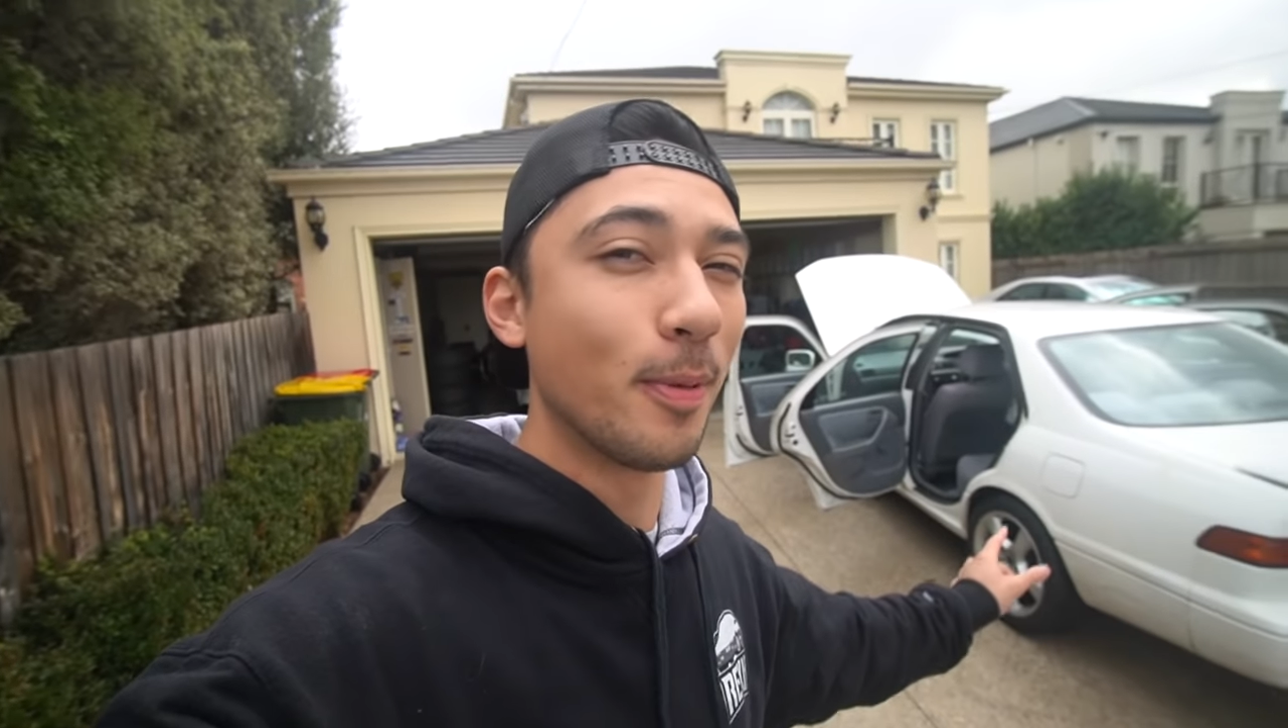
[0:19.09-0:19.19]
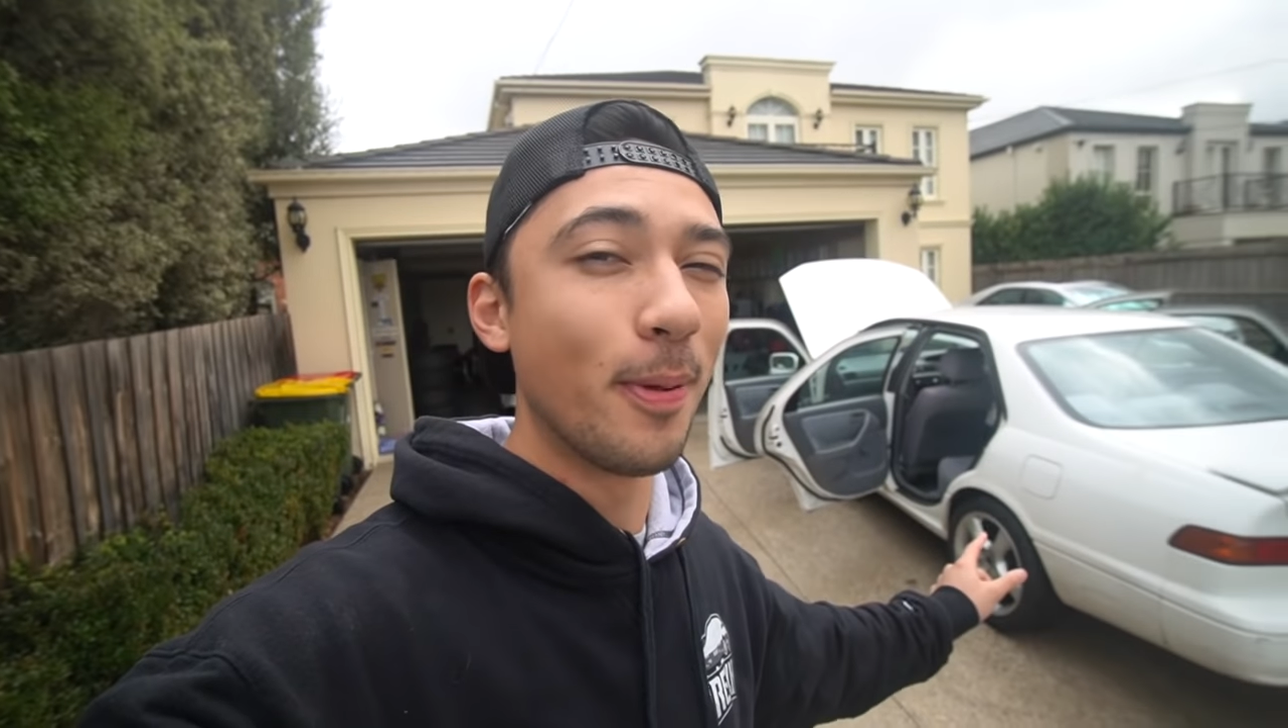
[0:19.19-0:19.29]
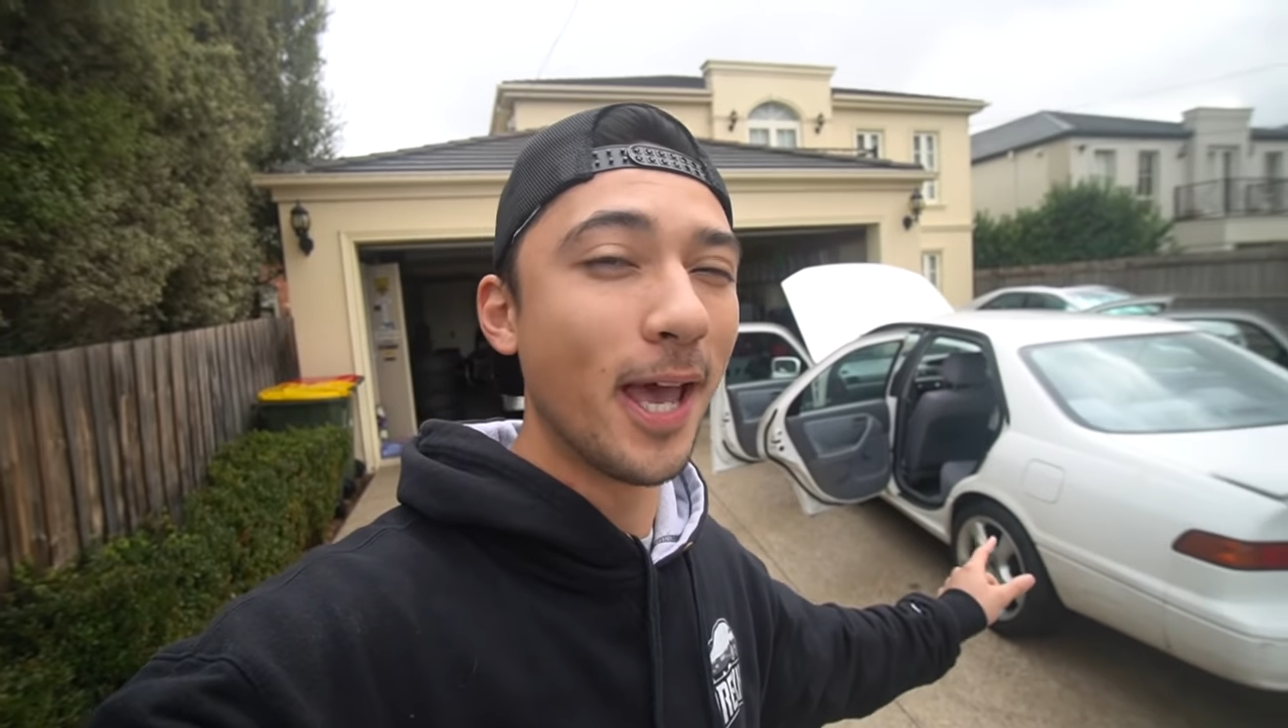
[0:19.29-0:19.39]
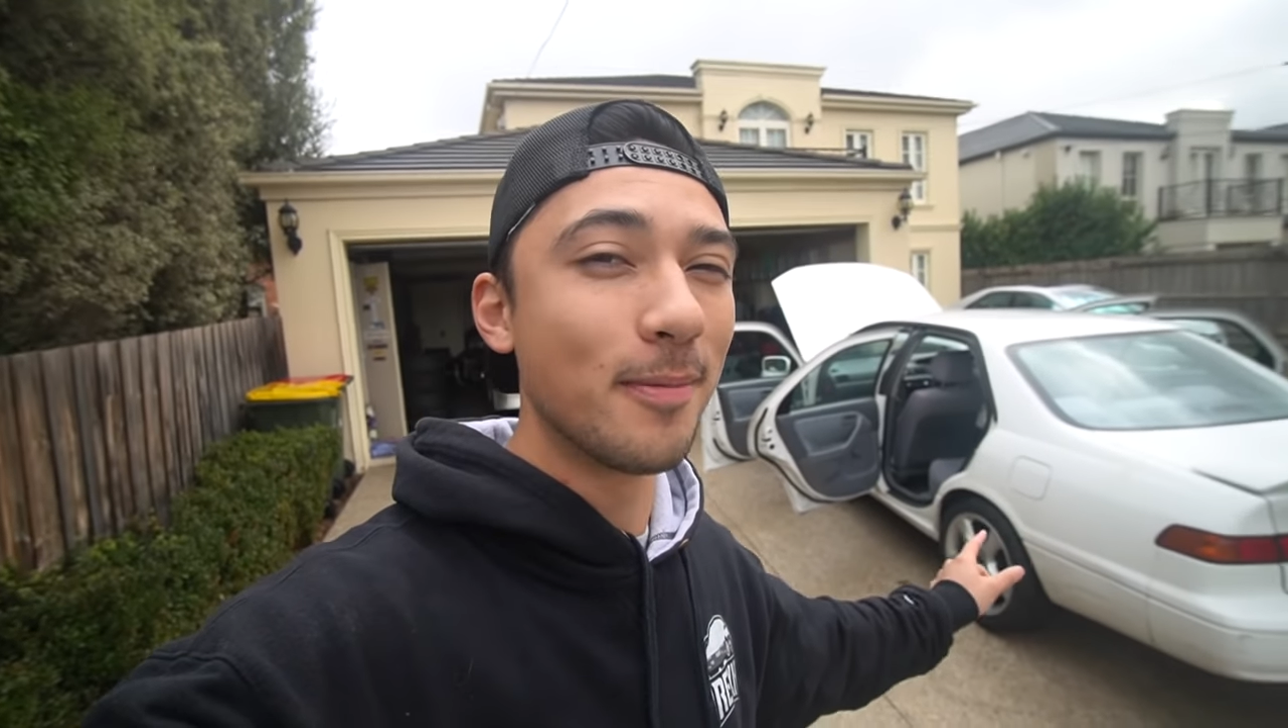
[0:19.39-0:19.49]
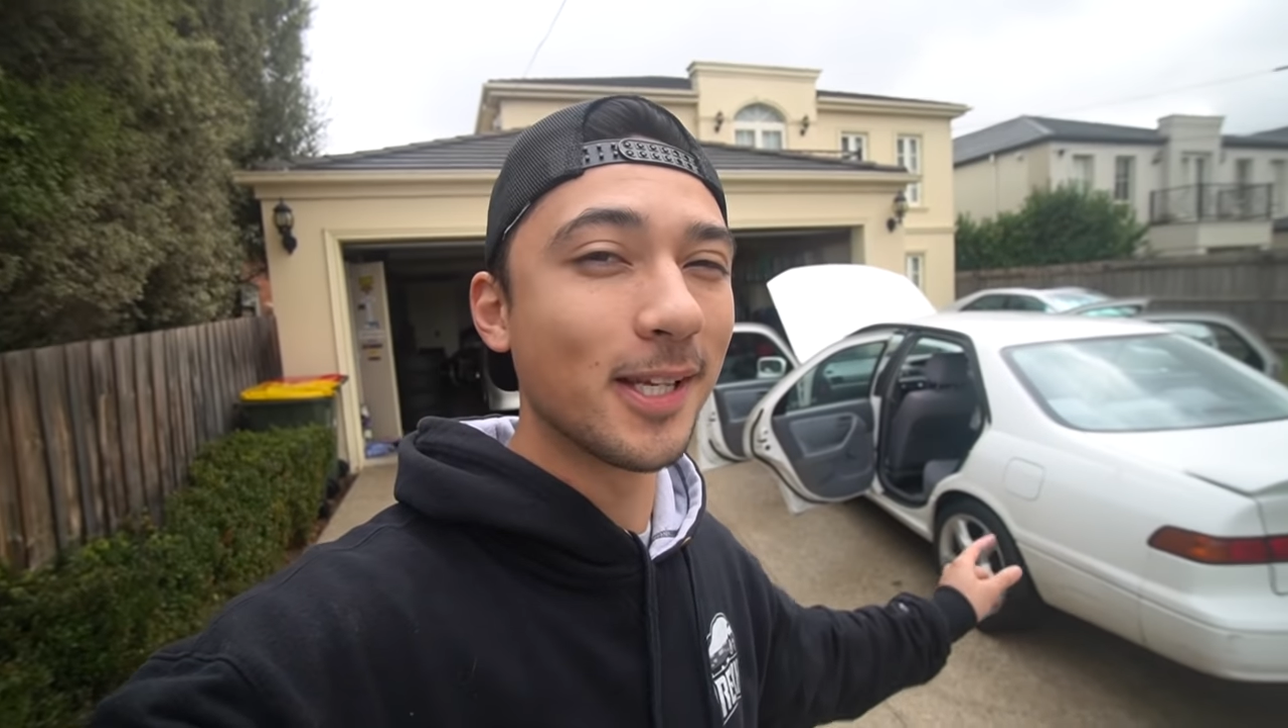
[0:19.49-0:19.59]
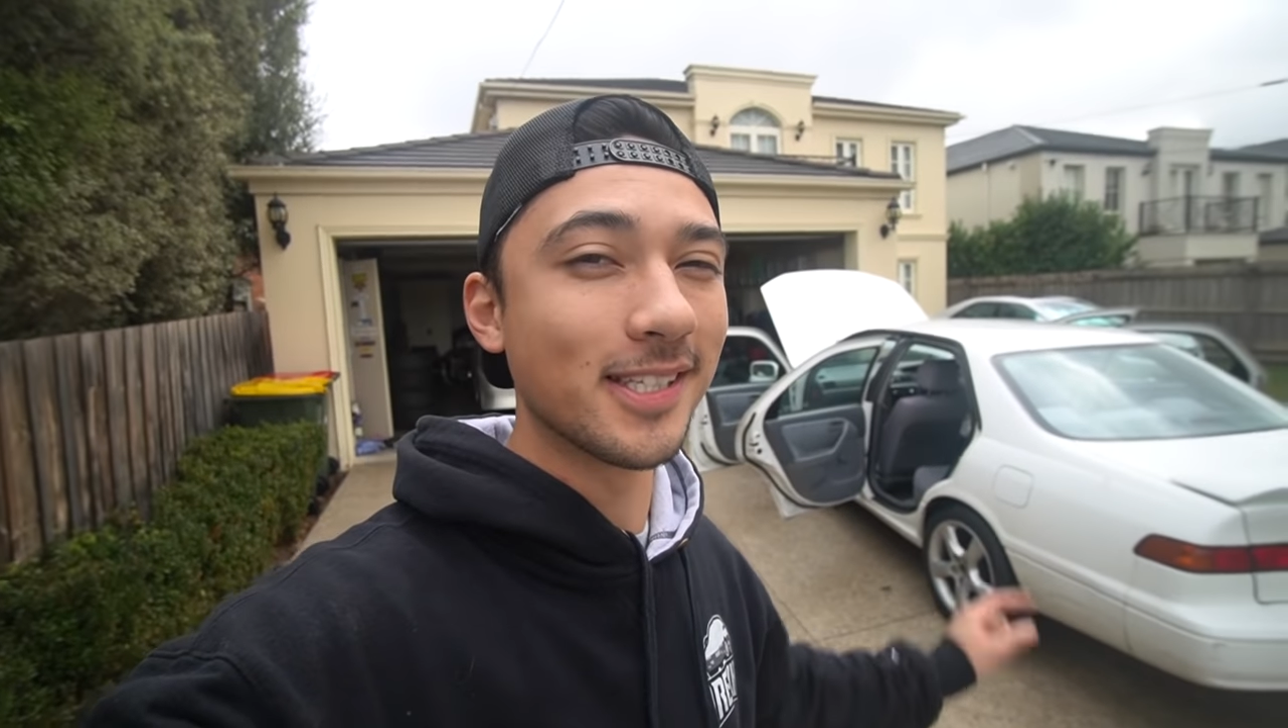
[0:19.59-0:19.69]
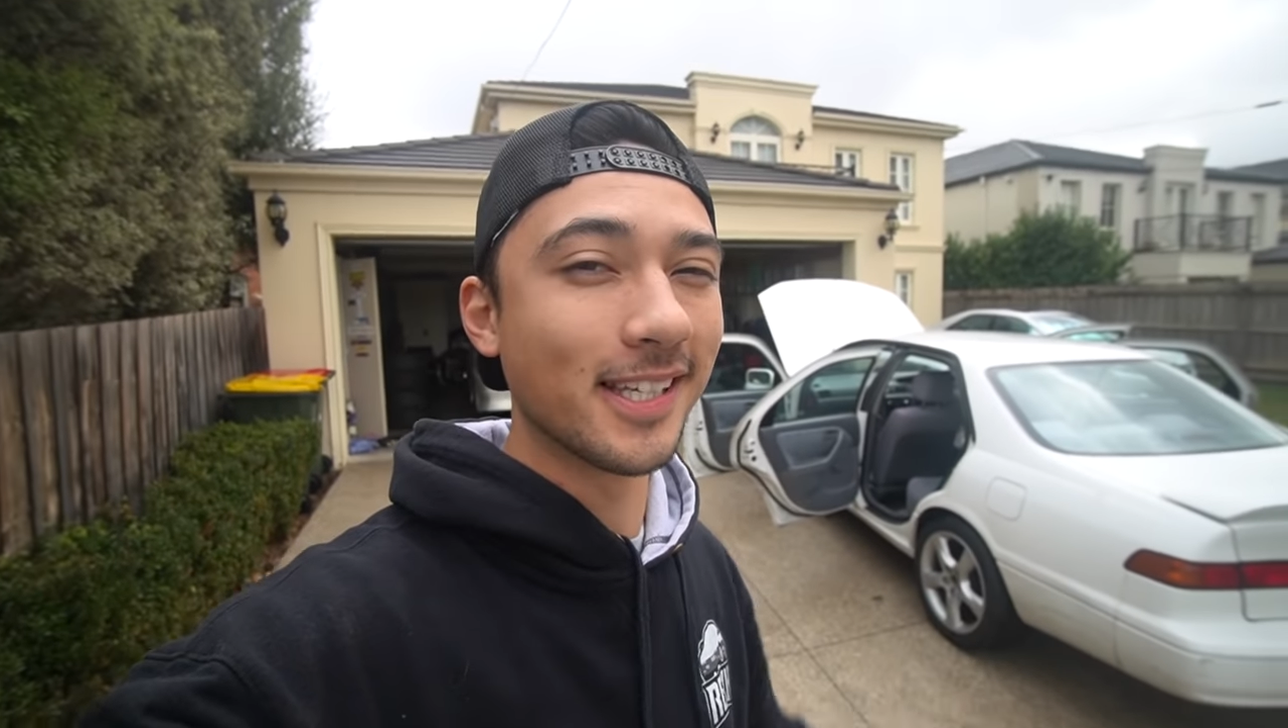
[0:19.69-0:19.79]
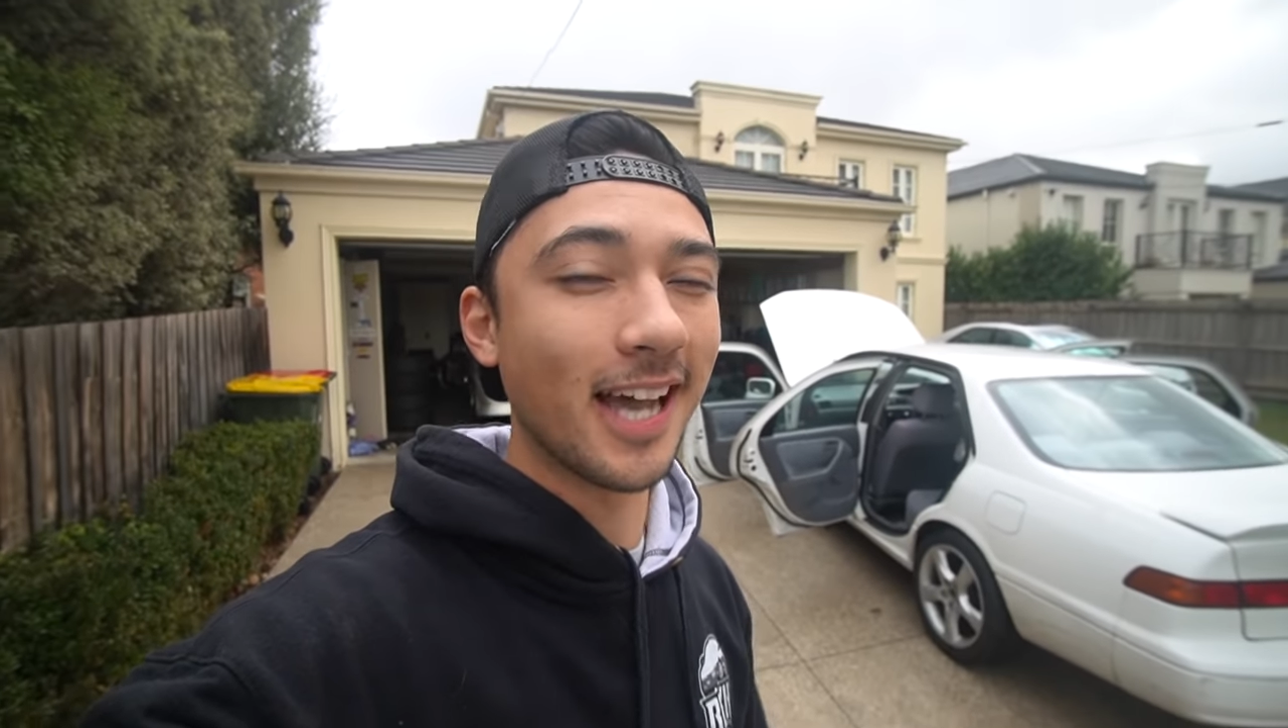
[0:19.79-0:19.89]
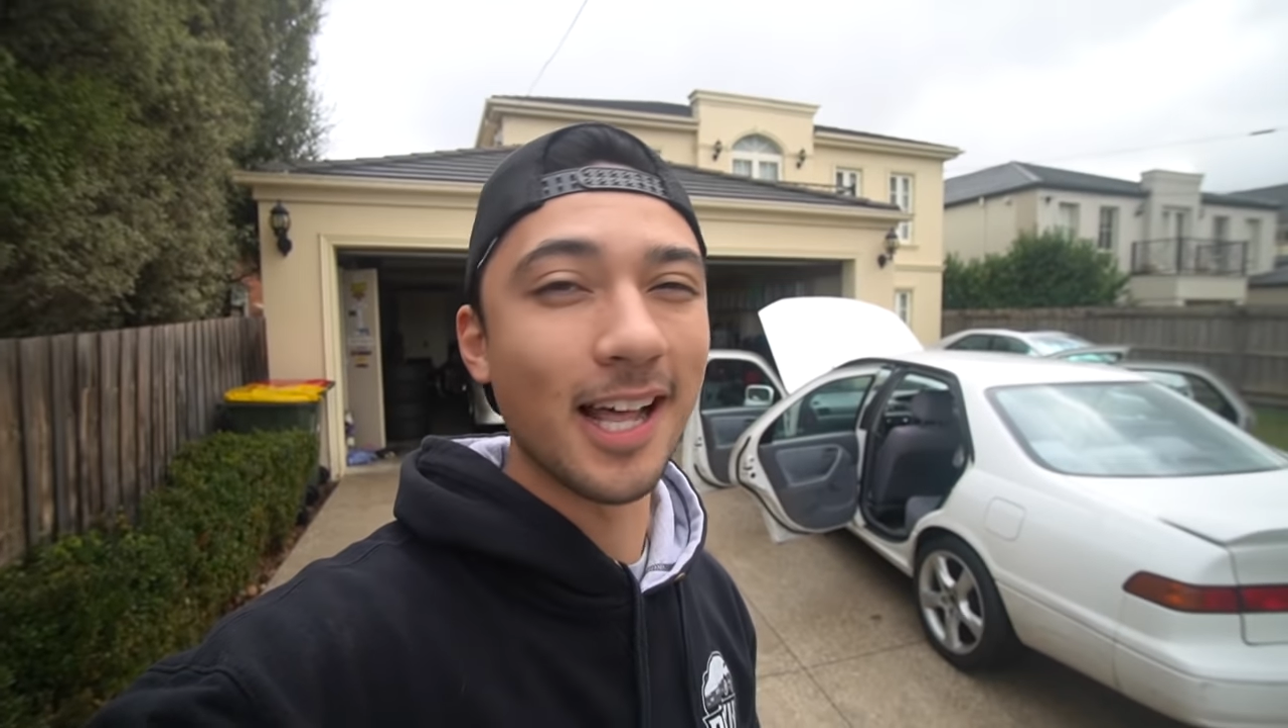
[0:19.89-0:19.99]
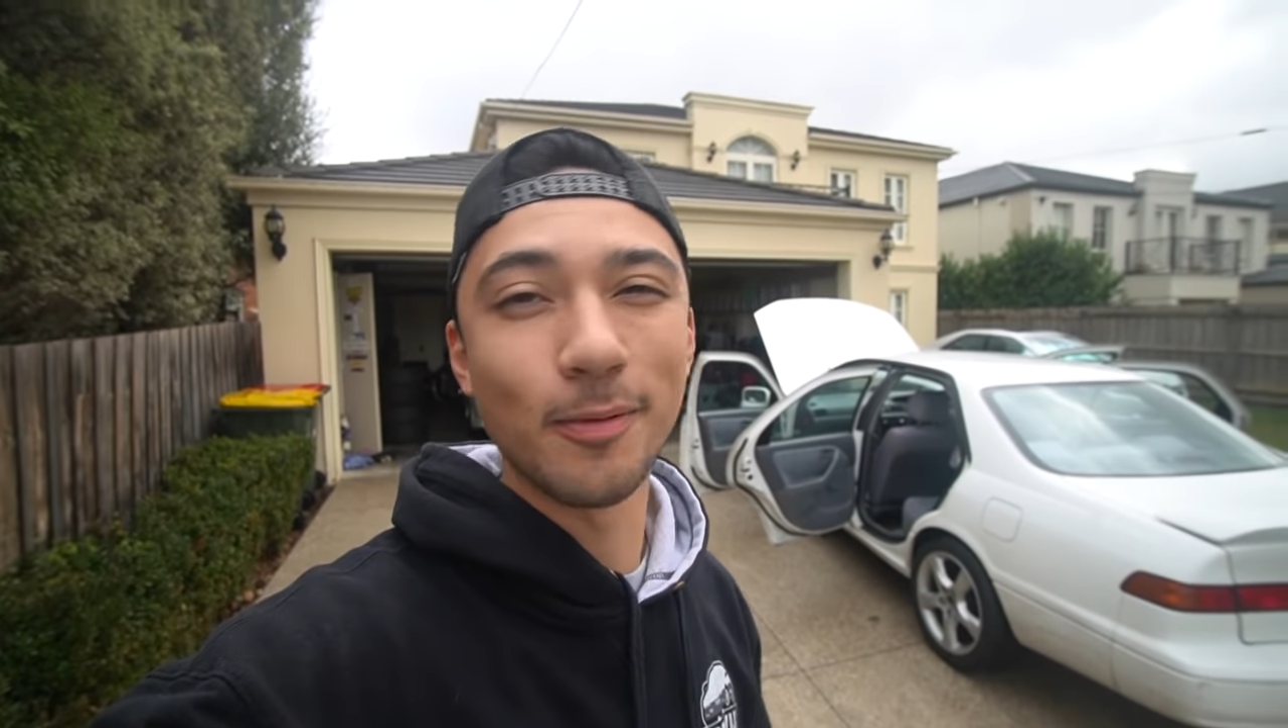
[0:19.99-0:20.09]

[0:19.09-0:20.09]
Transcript: prepared because the car